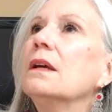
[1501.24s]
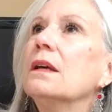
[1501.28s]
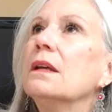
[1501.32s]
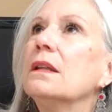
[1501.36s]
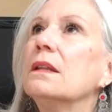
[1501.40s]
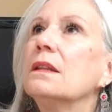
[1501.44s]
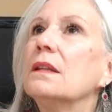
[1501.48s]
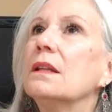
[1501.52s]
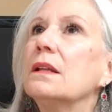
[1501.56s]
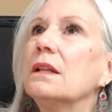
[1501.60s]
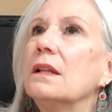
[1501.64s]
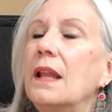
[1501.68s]

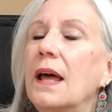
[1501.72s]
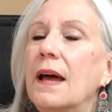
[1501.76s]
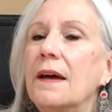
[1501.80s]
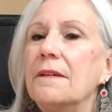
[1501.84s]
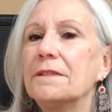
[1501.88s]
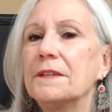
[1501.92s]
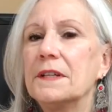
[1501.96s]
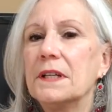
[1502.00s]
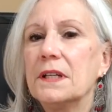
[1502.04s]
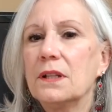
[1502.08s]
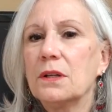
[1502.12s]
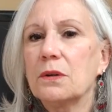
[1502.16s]
the left
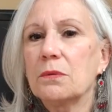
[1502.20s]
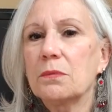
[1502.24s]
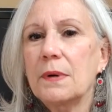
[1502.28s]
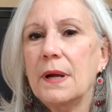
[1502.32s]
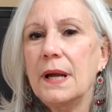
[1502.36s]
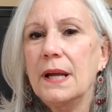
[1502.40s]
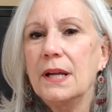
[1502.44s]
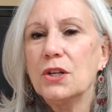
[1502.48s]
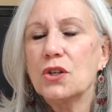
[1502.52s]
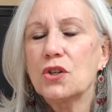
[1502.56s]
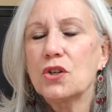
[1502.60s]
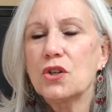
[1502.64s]
and the
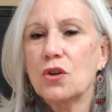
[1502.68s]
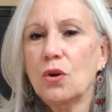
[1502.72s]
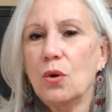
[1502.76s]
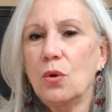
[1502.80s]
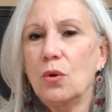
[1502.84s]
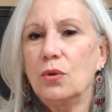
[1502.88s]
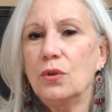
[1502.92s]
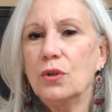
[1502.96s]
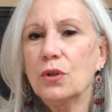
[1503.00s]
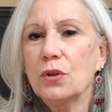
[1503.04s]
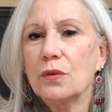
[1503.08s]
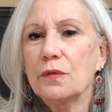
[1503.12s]
right
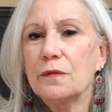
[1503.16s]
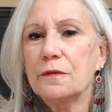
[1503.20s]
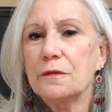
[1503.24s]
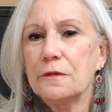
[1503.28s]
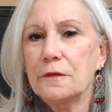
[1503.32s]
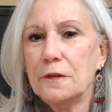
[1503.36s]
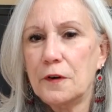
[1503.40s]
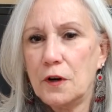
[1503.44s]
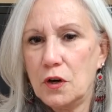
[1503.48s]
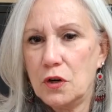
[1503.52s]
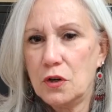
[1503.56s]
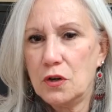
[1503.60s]
shoulder
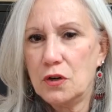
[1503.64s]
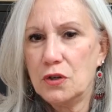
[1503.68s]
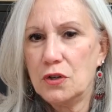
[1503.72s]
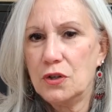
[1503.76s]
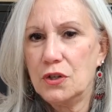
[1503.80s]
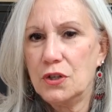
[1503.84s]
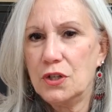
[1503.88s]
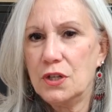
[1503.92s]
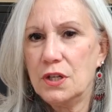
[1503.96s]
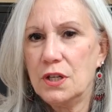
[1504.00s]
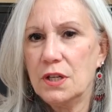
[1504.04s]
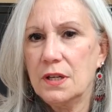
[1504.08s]

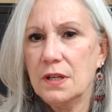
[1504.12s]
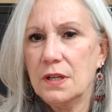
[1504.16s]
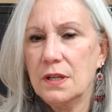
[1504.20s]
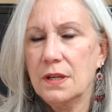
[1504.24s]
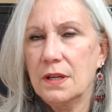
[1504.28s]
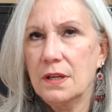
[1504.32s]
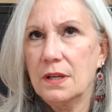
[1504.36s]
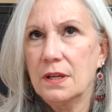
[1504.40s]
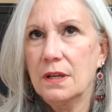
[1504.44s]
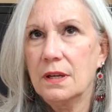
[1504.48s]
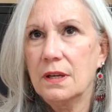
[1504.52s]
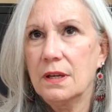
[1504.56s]
first,
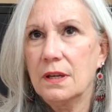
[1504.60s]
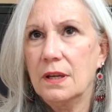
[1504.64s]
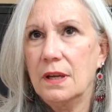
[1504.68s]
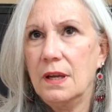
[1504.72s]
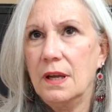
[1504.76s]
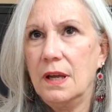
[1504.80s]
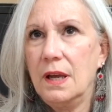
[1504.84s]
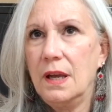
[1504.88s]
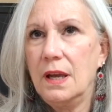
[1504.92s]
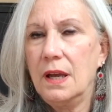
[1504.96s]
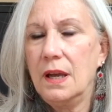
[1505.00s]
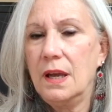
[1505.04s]

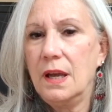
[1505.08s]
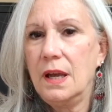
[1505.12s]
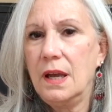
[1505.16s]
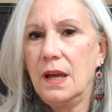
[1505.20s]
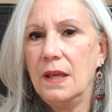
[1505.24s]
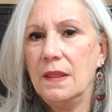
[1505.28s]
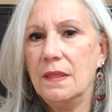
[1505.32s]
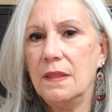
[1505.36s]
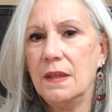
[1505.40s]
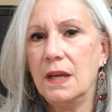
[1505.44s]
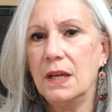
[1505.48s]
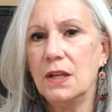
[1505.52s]

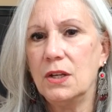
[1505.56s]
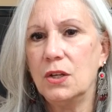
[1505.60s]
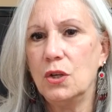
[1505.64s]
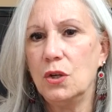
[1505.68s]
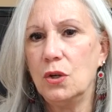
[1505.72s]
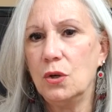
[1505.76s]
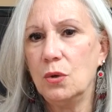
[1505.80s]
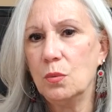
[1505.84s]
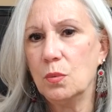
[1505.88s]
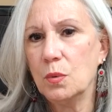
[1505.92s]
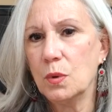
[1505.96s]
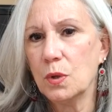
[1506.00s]
and then
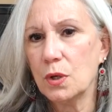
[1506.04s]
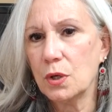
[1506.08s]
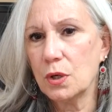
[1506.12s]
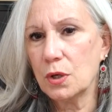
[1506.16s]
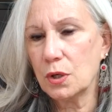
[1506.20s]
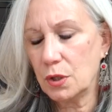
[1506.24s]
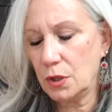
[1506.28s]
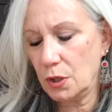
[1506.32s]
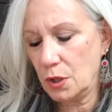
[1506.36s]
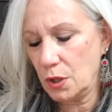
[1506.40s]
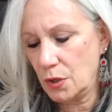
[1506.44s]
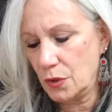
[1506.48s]
you
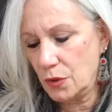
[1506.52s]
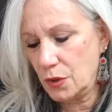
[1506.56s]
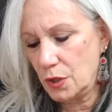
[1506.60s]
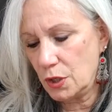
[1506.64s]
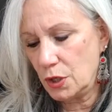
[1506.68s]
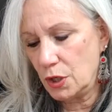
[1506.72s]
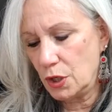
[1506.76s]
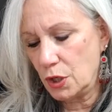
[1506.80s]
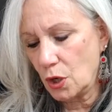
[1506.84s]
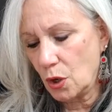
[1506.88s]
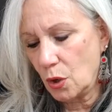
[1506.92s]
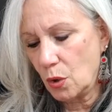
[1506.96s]
work the
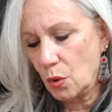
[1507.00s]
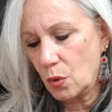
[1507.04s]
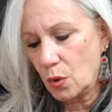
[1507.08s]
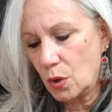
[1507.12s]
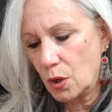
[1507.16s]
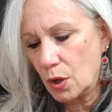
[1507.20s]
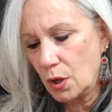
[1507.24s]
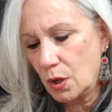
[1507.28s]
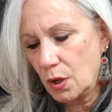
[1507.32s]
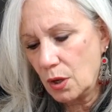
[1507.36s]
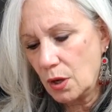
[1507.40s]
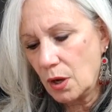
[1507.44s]
yoke
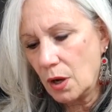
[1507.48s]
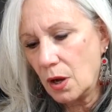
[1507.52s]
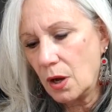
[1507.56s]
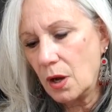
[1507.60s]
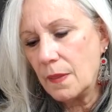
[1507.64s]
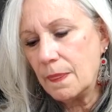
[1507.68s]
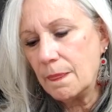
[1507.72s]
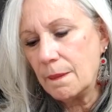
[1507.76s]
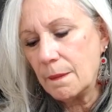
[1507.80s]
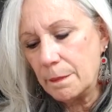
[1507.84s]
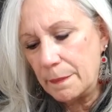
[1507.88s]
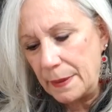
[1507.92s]
on
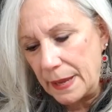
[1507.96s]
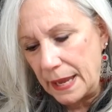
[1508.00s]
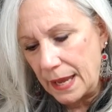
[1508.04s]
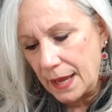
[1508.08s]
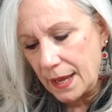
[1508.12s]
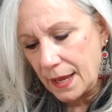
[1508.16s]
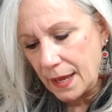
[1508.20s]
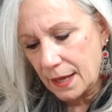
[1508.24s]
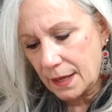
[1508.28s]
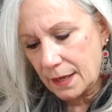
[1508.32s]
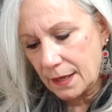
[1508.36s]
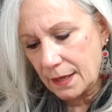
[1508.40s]
the
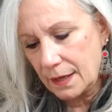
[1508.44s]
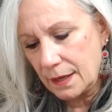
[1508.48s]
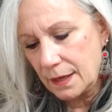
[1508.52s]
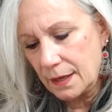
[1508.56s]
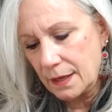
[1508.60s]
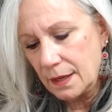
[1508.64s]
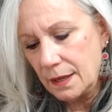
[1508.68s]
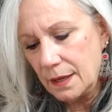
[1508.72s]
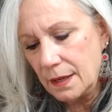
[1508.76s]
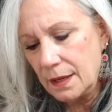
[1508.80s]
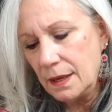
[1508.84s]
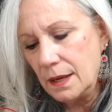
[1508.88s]
back,
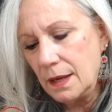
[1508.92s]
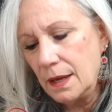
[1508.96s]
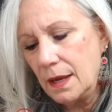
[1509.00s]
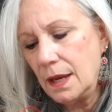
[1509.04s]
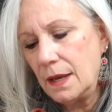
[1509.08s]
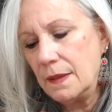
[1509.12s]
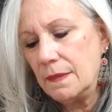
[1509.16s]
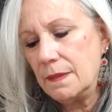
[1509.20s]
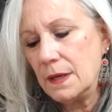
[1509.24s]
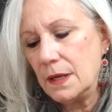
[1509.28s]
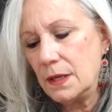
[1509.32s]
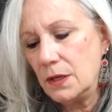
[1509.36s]

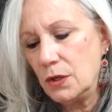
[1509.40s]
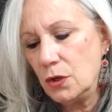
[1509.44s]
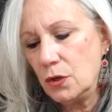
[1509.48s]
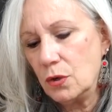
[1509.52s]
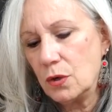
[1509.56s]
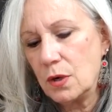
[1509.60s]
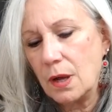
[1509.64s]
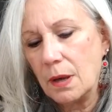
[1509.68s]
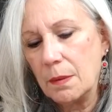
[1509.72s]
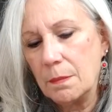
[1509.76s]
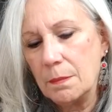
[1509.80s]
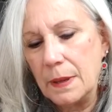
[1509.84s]
and then you
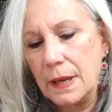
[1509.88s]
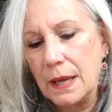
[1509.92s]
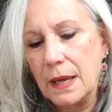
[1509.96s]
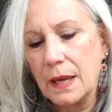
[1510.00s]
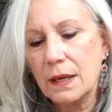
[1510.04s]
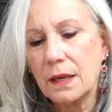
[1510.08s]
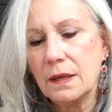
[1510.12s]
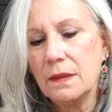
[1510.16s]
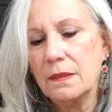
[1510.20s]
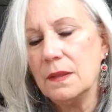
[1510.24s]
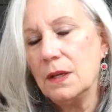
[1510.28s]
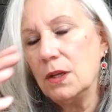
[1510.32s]
come back
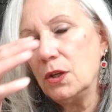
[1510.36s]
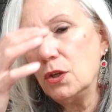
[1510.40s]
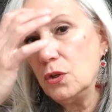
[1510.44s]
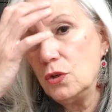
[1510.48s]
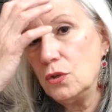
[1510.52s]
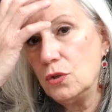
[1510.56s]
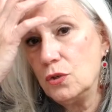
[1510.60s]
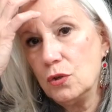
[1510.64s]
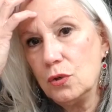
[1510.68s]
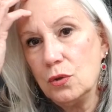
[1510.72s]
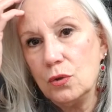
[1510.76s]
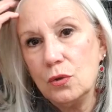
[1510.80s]
and then you
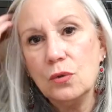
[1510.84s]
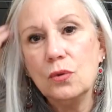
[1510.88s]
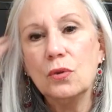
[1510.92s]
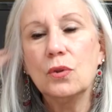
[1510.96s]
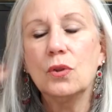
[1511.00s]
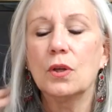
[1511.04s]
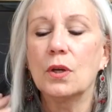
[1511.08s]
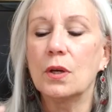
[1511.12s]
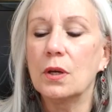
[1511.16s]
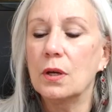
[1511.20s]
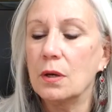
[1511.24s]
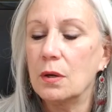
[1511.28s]
do
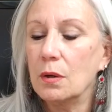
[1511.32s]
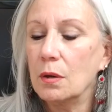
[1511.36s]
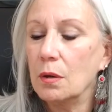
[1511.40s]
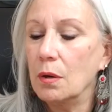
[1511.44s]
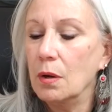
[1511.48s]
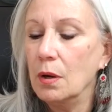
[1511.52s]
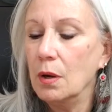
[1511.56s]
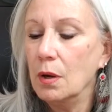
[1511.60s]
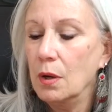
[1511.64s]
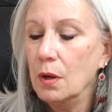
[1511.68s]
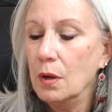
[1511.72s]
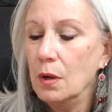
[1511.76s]
the
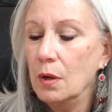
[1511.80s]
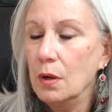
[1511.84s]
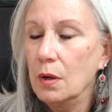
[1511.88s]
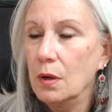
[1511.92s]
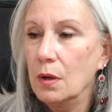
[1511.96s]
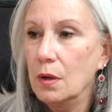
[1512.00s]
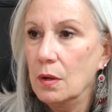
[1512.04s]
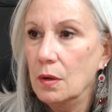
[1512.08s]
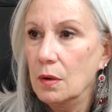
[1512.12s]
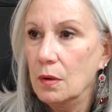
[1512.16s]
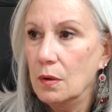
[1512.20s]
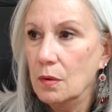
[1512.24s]

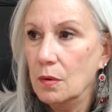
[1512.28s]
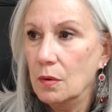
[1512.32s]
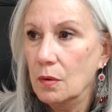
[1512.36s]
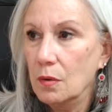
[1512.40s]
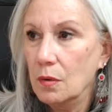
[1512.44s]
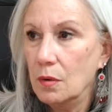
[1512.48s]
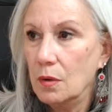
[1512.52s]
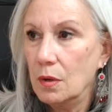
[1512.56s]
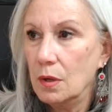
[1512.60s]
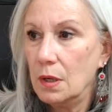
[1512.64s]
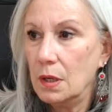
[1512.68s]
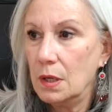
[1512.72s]

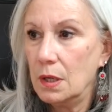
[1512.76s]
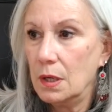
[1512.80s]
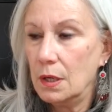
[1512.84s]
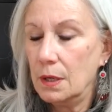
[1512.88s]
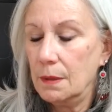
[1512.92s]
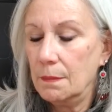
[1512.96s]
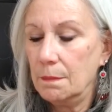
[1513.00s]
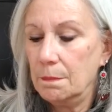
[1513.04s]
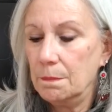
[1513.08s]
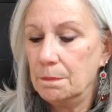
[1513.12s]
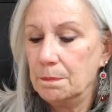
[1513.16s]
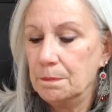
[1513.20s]

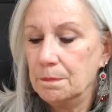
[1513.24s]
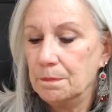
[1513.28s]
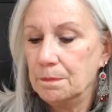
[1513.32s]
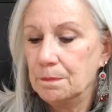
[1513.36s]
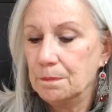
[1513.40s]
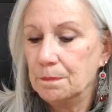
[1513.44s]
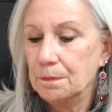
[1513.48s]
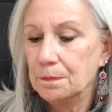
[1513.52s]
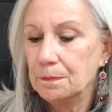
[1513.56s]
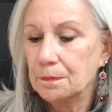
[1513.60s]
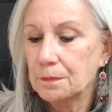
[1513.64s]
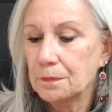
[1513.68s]
um,
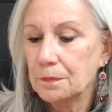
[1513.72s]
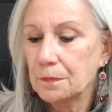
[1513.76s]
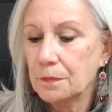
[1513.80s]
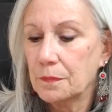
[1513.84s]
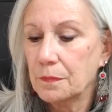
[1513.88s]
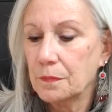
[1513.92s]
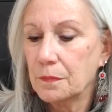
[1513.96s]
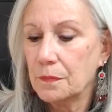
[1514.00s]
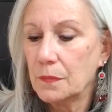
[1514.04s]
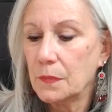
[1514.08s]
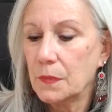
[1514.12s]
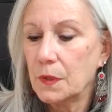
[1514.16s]

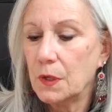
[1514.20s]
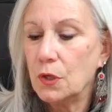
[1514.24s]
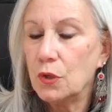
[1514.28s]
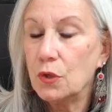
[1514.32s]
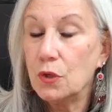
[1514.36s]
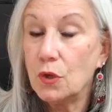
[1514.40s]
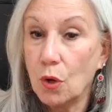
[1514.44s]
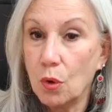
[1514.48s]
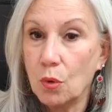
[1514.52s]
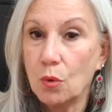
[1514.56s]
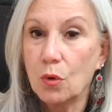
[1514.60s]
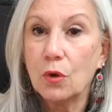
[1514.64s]

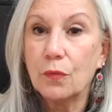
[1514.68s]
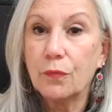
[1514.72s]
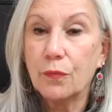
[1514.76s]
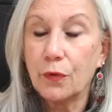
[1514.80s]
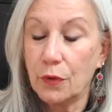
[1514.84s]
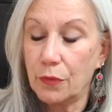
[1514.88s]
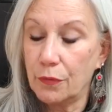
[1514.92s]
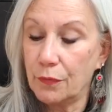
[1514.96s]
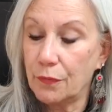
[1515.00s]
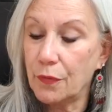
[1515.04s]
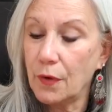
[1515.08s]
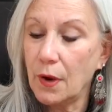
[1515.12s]
yoke for the
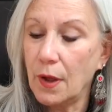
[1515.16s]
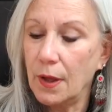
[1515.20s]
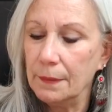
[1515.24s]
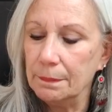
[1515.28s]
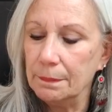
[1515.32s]
front.